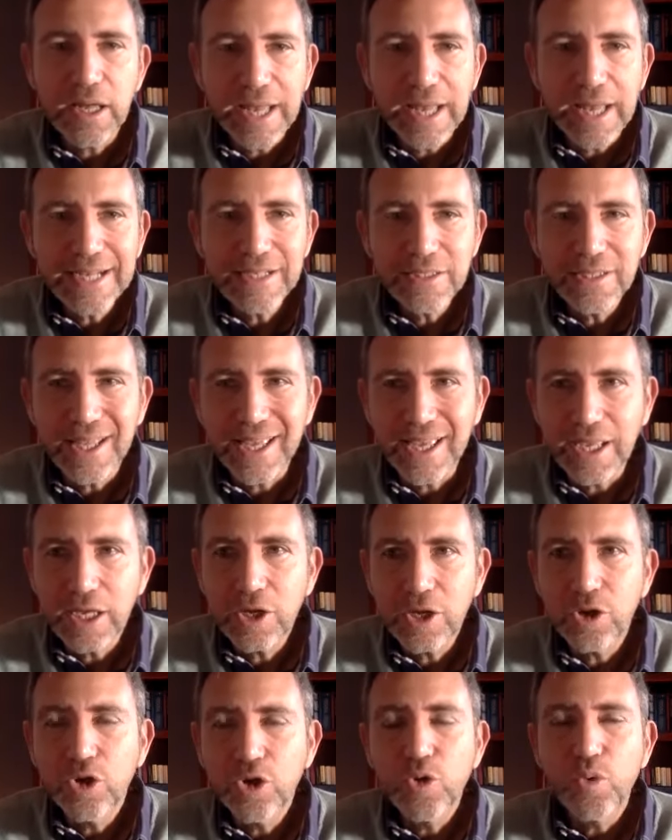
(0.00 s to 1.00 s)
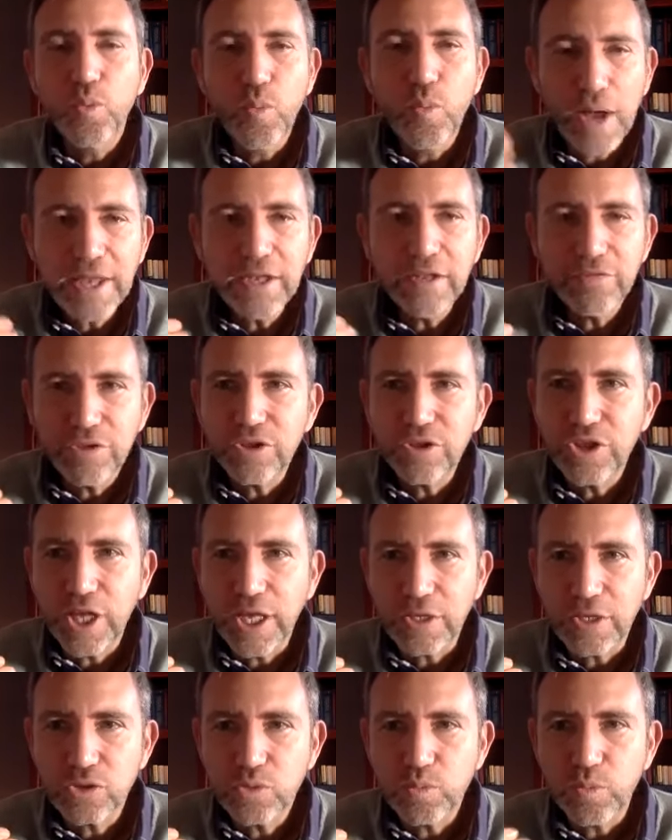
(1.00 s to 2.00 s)
ending. One of the
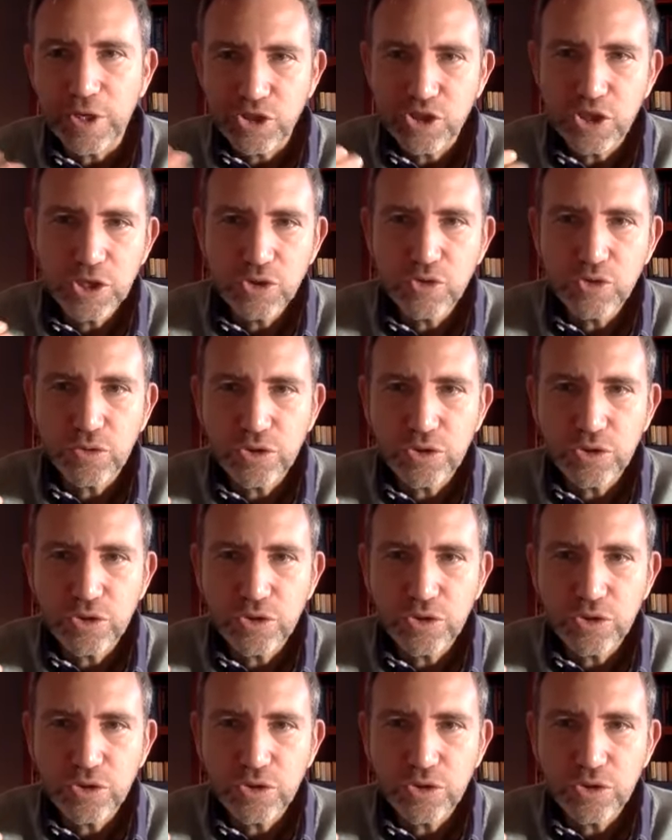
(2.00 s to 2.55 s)
things where she took